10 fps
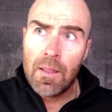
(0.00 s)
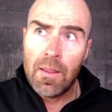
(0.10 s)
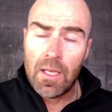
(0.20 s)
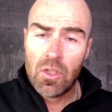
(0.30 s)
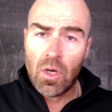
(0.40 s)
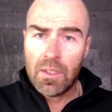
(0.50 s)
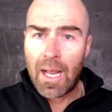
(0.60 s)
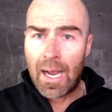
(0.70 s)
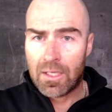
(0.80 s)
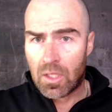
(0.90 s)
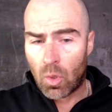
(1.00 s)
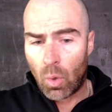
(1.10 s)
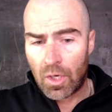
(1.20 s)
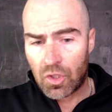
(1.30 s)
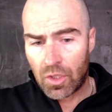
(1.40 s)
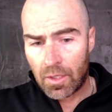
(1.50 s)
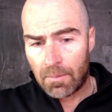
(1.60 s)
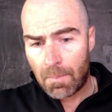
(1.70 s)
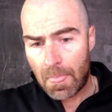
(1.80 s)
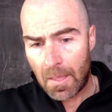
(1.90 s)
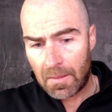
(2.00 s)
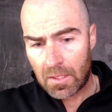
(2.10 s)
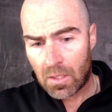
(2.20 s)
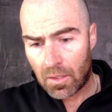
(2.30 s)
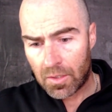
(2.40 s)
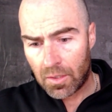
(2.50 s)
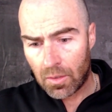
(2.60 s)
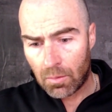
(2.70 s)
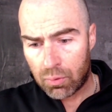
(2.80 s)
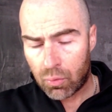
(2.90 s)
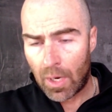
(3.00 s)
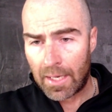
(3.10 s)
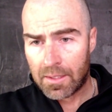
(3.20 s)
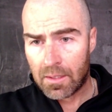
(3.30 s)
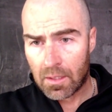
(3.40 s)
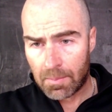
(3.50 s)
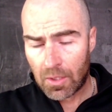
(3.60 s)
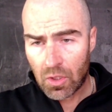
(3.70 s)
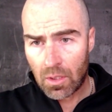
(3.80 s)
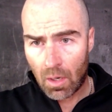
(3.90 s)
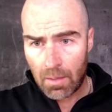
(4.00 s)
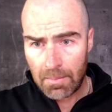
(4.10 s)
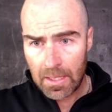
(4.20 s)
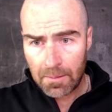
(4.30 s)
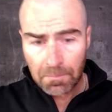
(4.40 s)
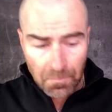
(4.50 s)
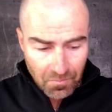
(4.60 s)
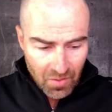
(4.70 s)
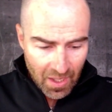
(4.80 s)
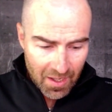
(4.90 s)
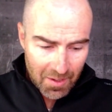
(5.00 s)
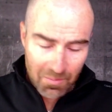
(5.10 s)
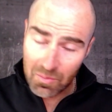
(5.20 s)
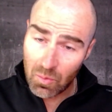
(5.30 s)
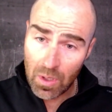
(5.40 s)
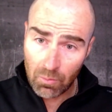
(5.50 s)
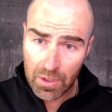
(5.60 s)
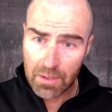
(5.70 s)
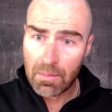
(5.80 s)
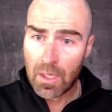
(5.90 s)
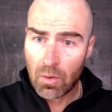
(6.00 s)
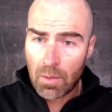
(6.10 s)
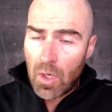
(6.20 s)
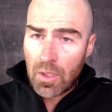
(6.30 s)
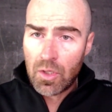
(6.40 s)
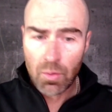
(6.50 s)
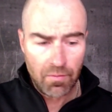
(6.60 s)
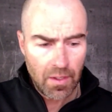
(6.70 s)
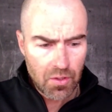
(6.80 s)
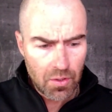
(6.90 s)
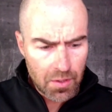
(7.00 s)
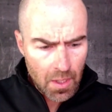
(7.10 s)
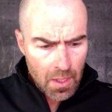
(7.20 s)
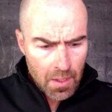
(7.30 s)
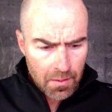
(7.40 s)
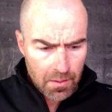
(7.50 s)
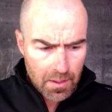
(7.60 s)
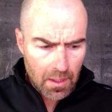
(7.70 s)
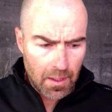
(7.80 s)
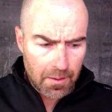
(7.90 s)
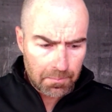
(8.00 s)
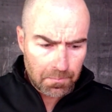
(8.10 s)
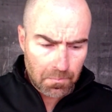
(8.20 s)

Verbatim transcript: they start to ask the question and they start to press, especially on me, um, when I'm raising money or I'm talking to investors, they'll say like,